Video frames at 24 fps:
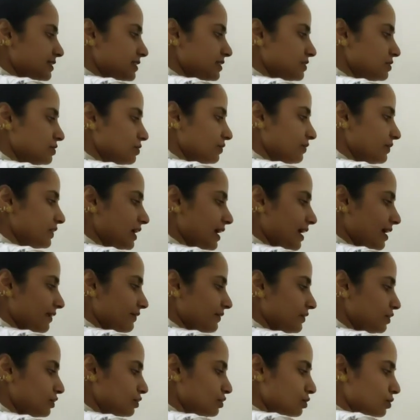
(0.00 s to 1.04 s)
So we have
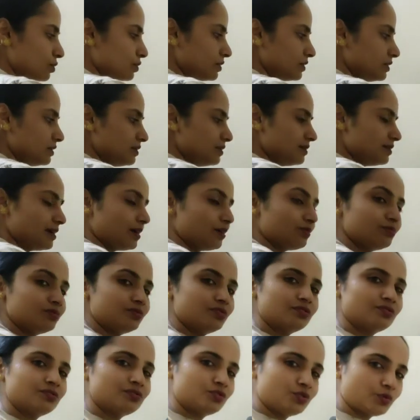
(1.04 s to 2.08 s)
in total around
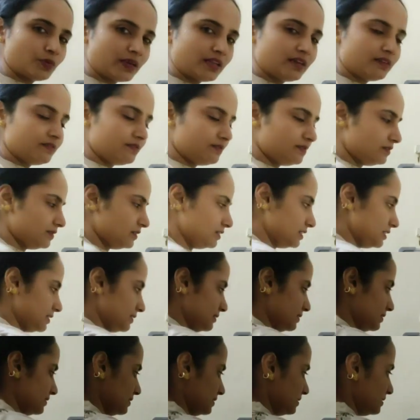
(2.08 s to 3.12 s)
12
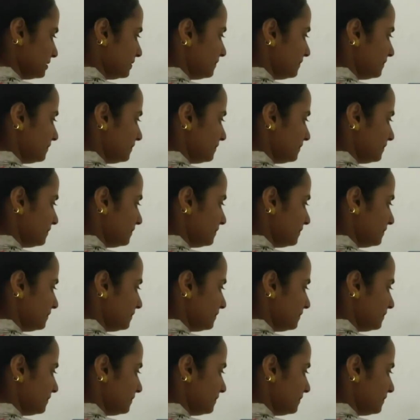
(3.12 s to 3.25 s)
tenses.